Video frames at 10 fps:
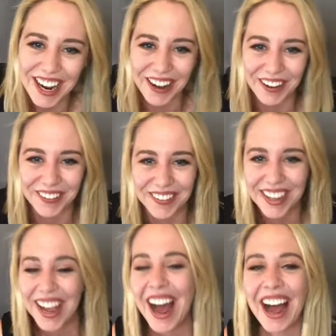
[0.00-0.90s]
so
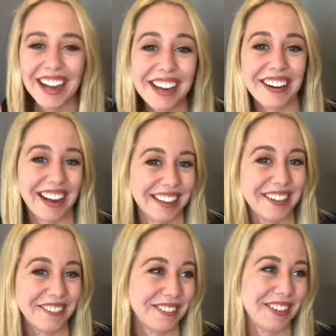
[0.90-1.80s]
I agree. I
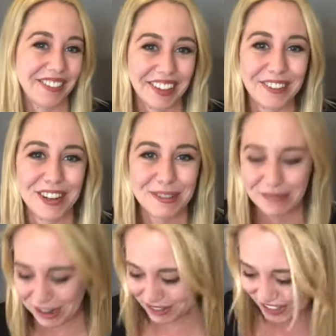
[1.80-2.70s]
think it would be really fun
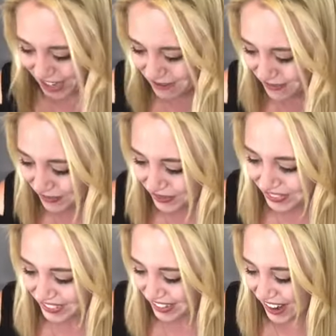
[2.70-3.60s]
to play with them.
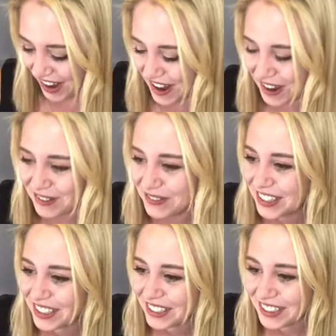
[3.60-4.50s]

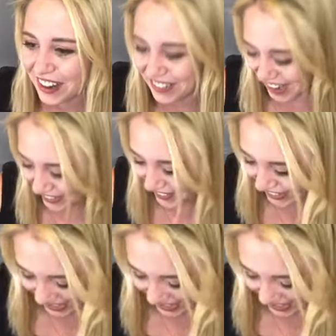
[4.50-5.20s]
Um, okay,